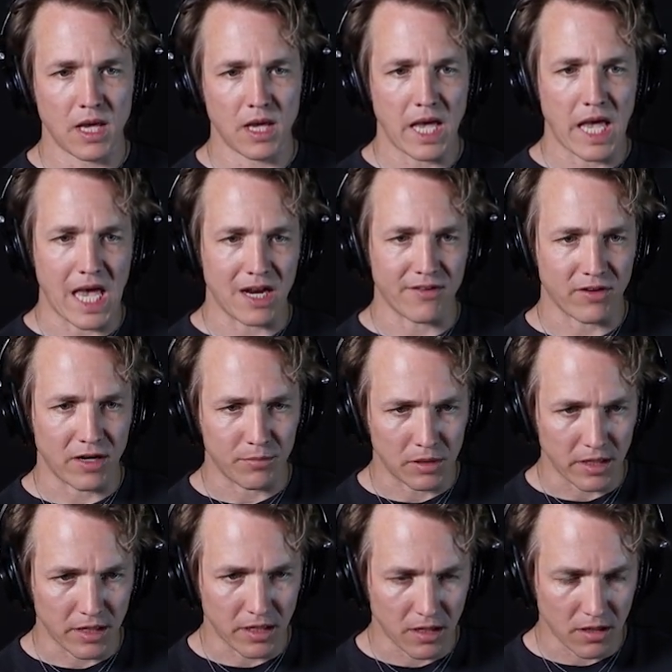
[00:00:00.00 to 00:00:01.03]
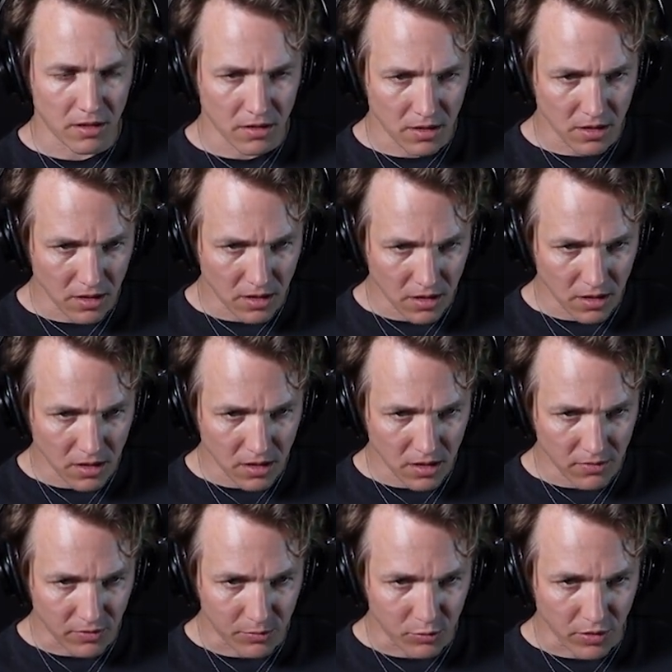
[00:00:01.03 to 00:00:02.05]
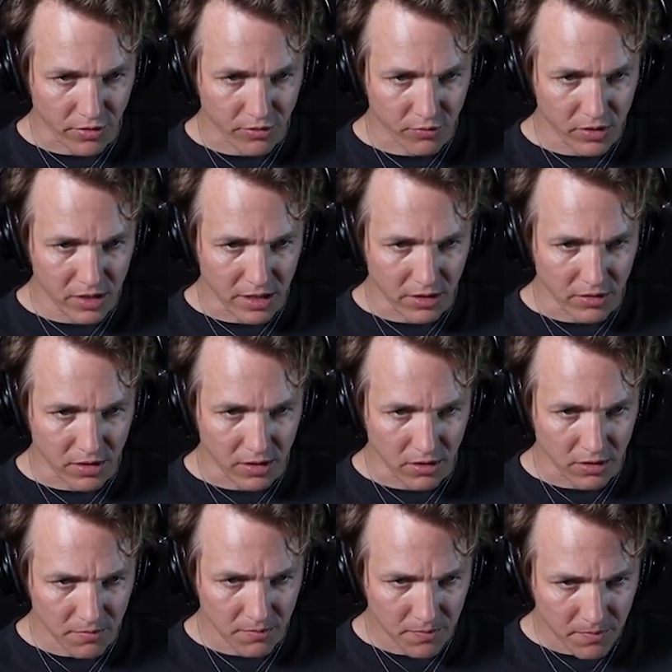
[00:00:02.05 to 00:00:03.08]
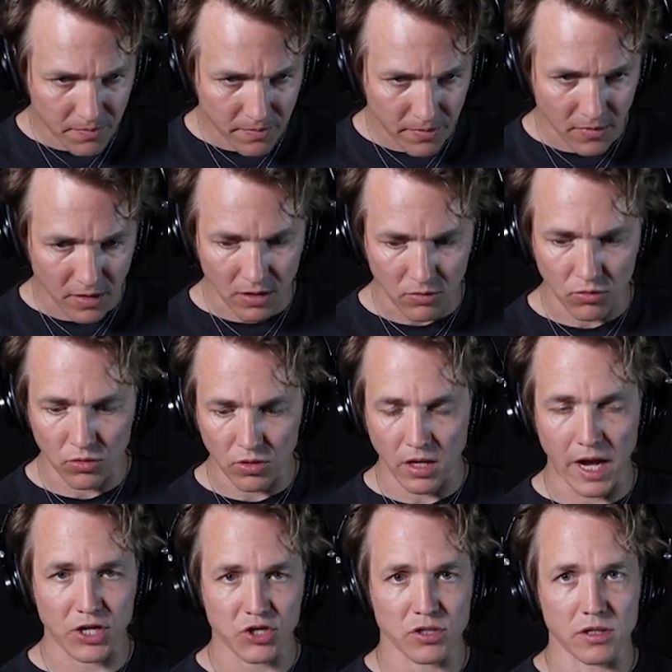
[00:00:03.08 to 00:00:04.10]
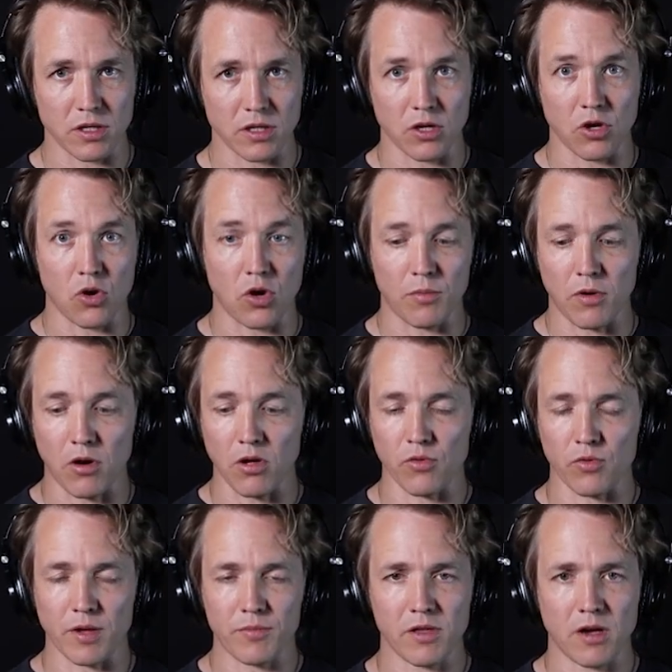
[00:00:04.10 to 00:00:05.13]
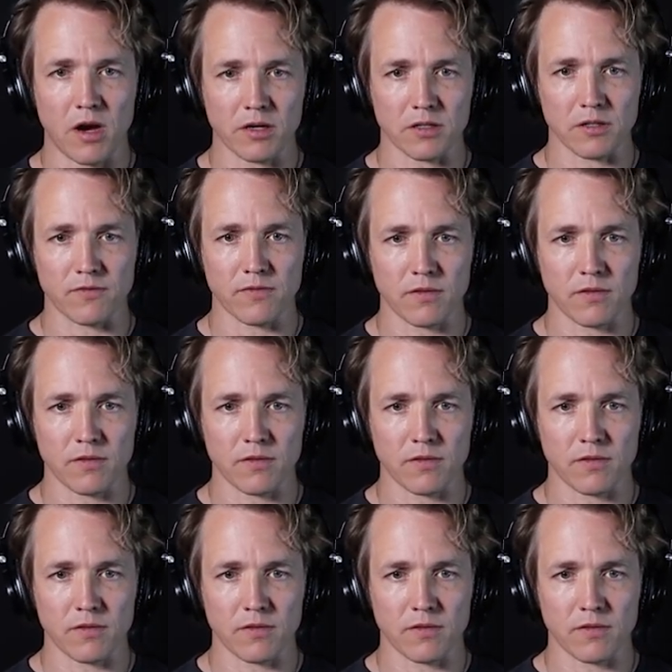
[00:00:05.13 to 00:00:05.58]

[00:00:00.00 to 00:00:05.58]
And if I put 3 down here, it will actually go up all the way up the octave.